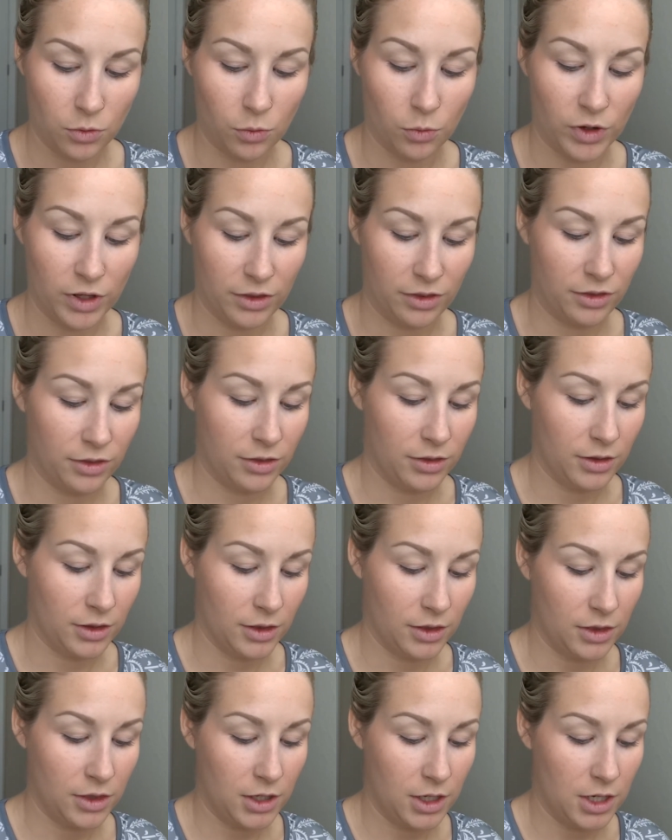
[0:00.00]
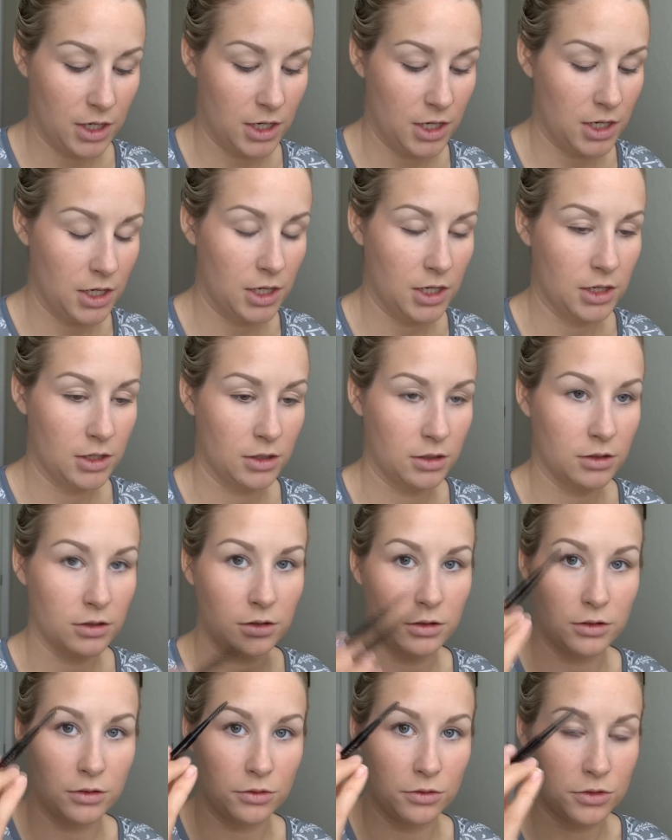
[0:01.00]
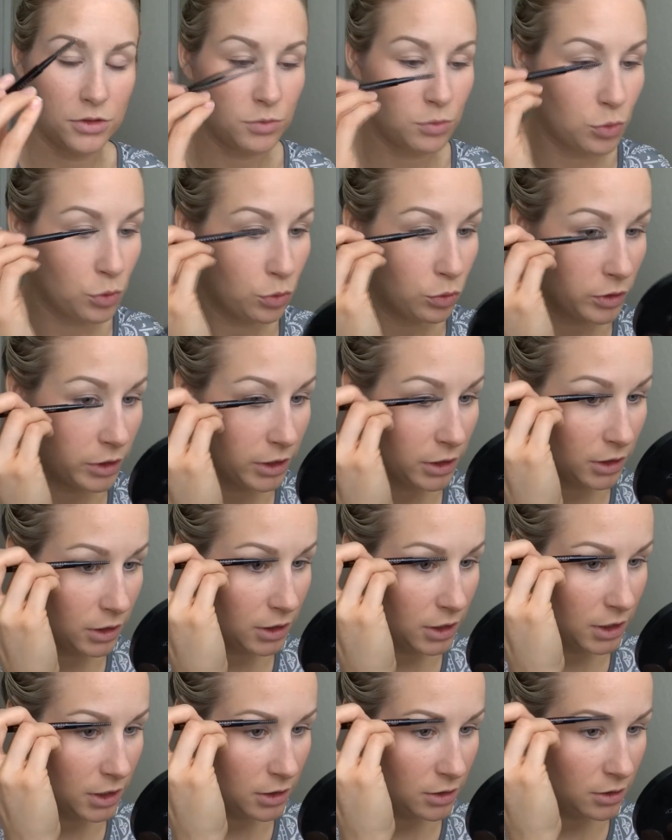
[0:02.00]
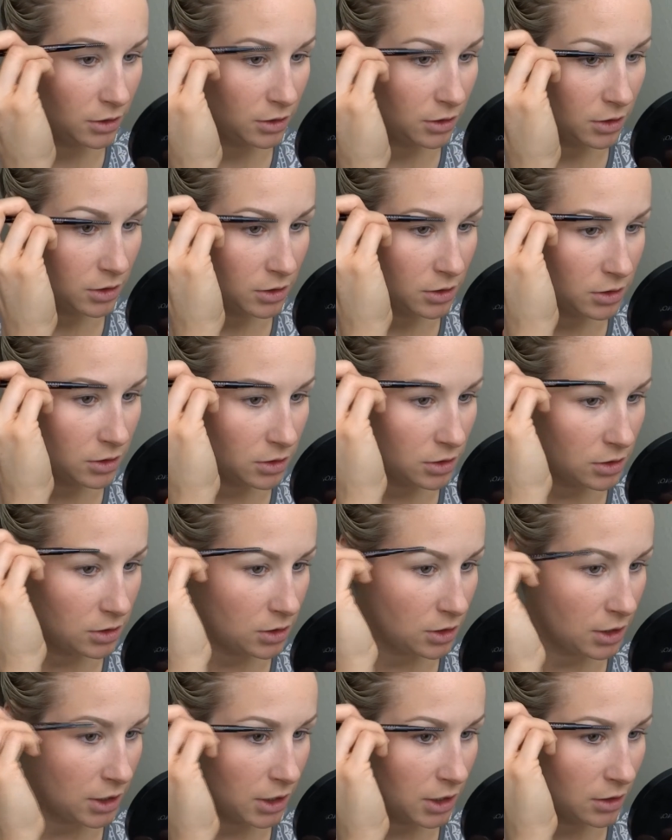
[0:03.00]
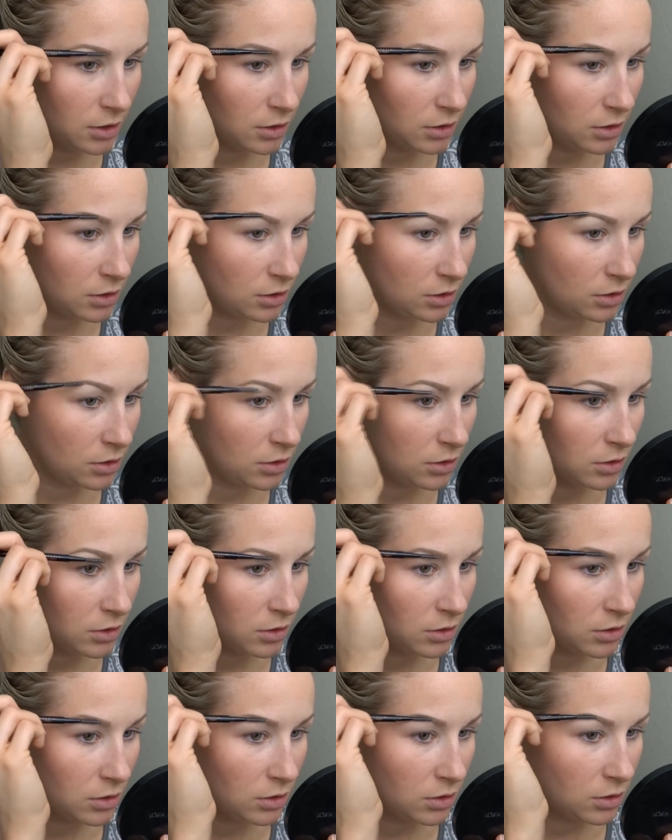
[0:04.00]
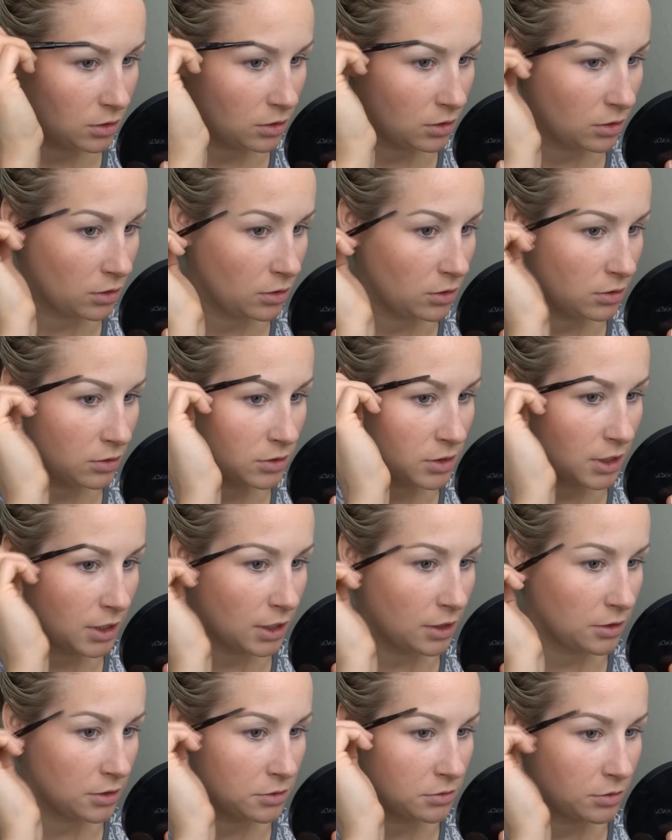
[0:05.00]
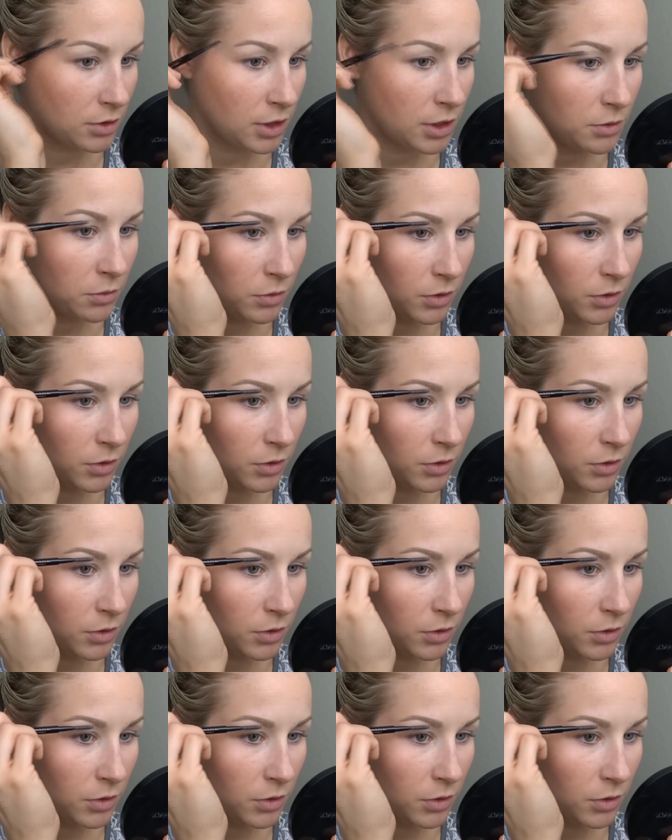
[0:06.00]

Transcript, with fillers: with the little spoolie on the end just to get all those hairs where I